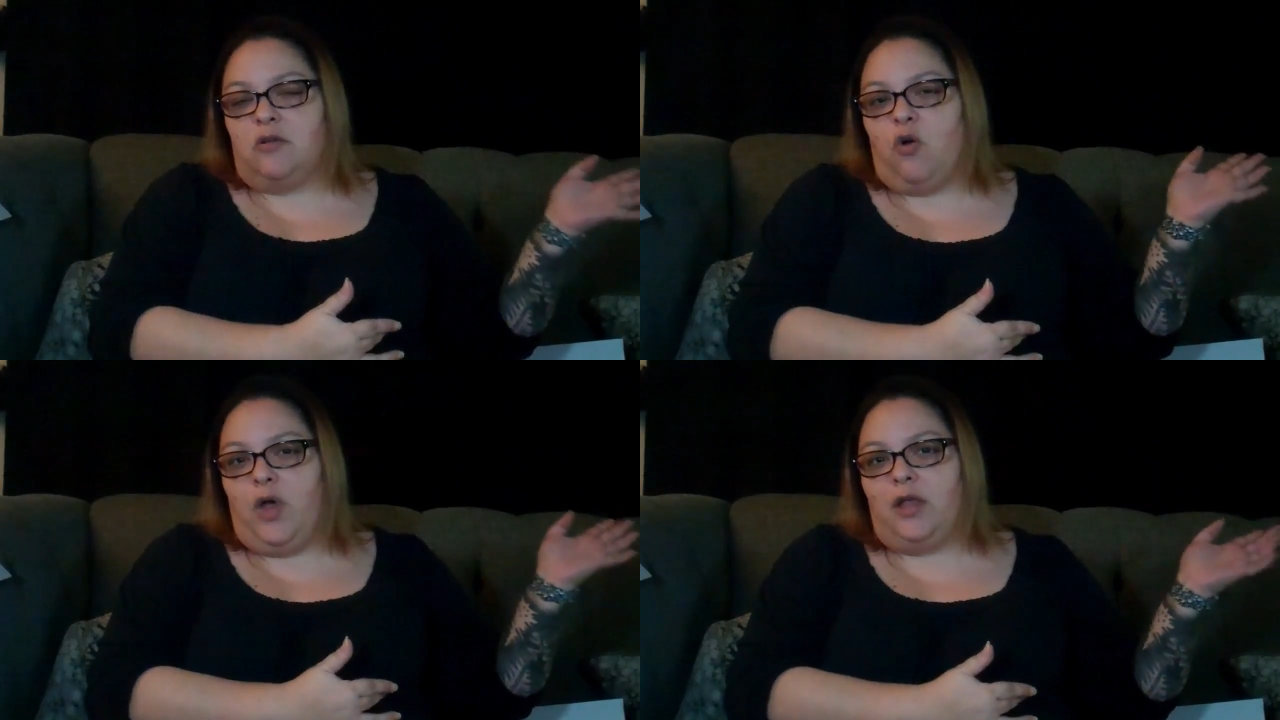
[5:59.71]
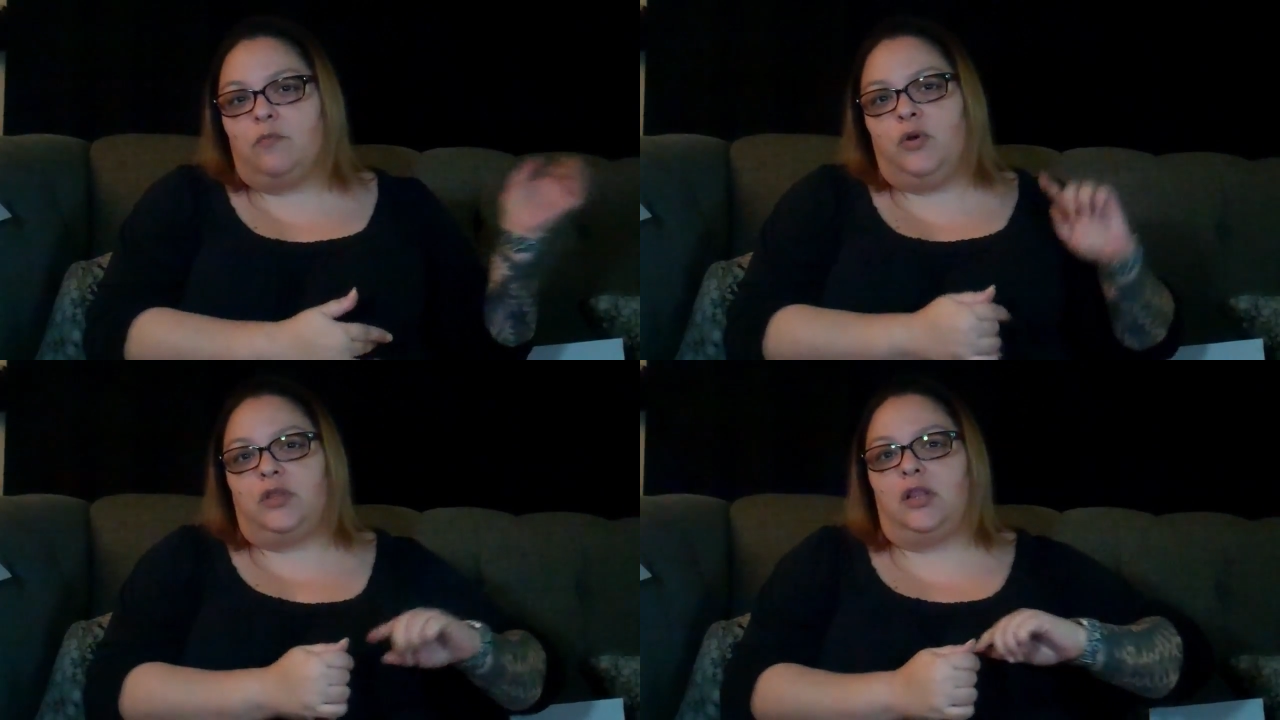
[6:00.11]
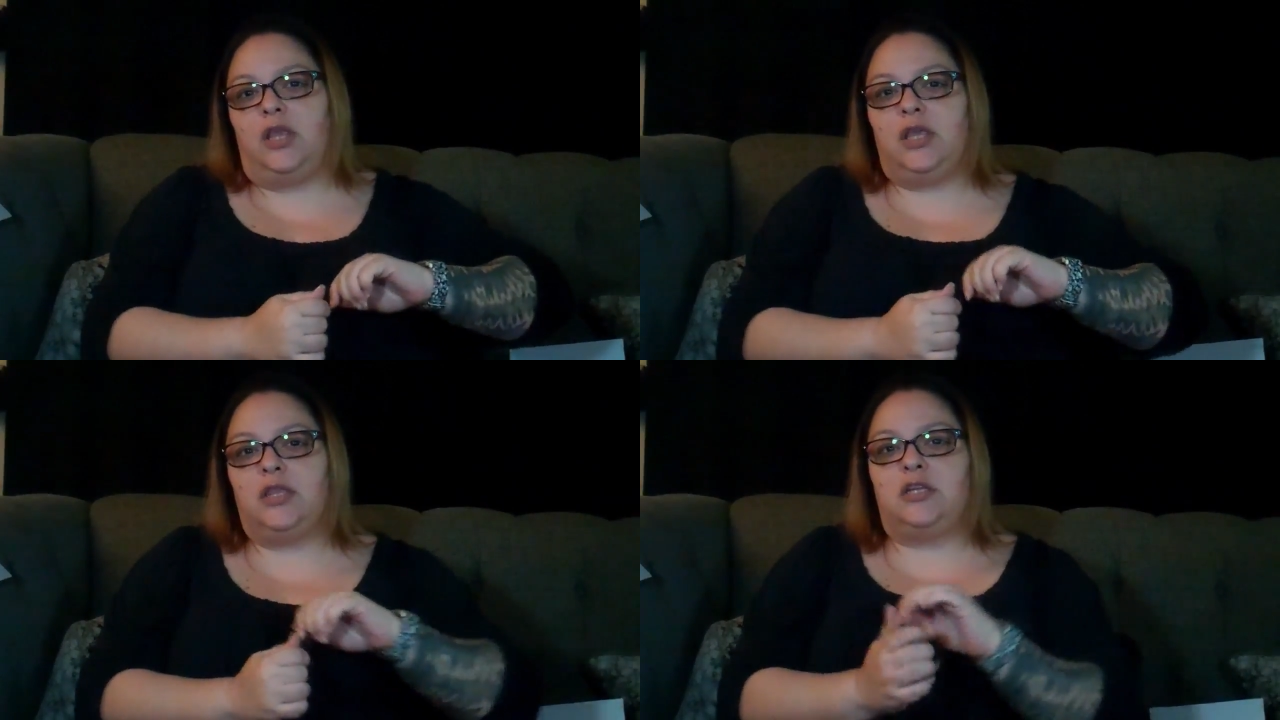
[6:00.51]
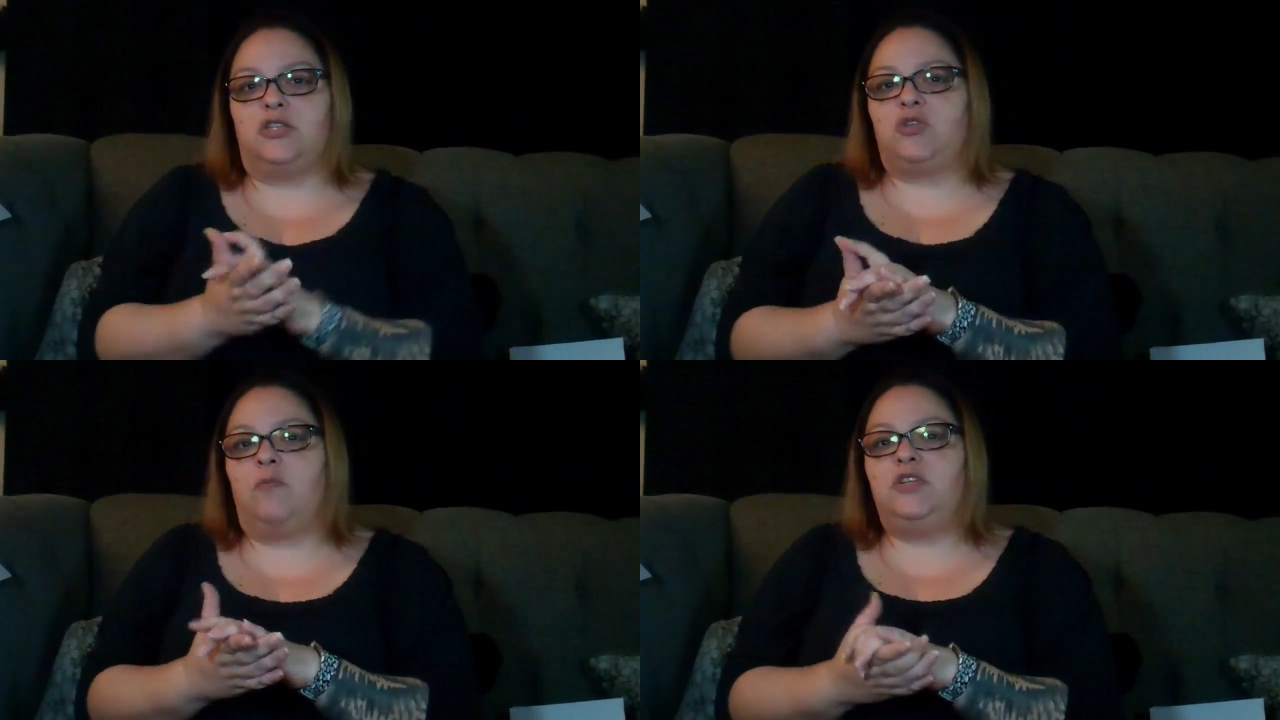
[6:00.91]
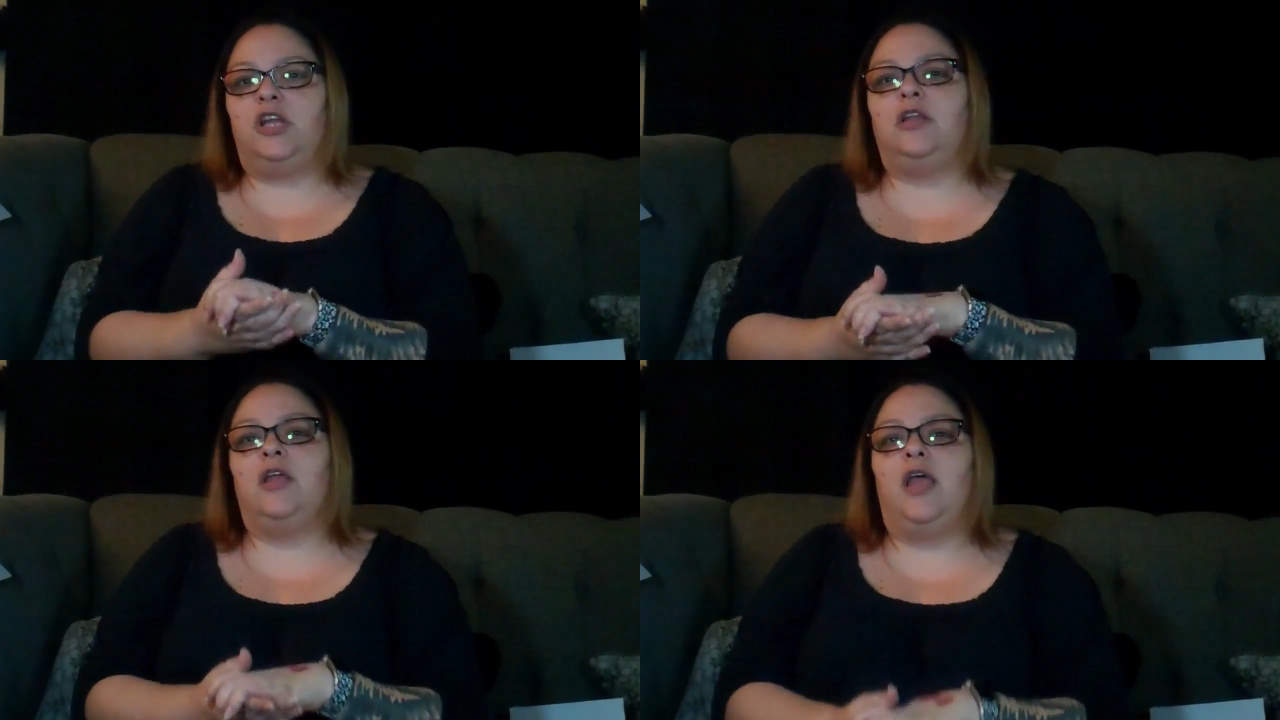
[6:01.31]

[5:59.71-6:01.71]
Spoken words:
I'll go ahead and put the link in the description.